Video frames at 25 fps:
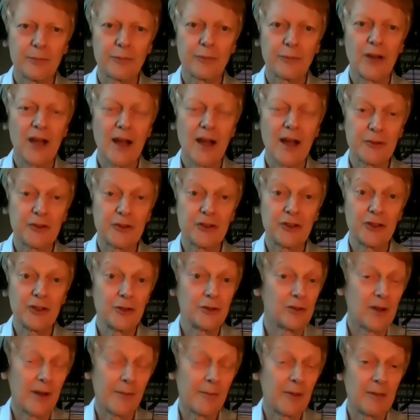perhaps
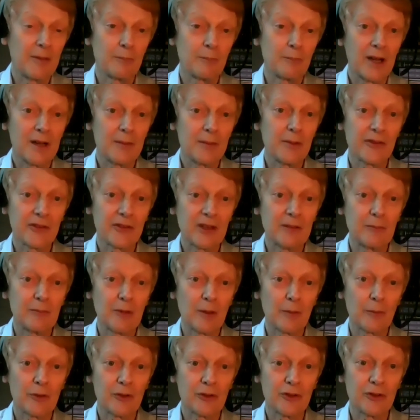2. I mean, it might have been the same
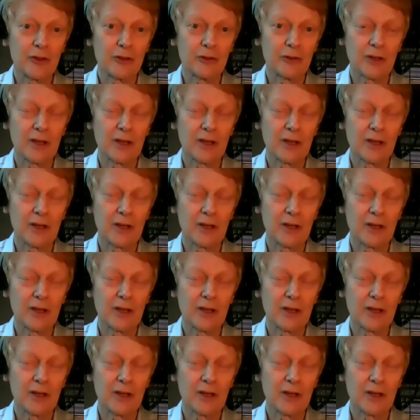number as you.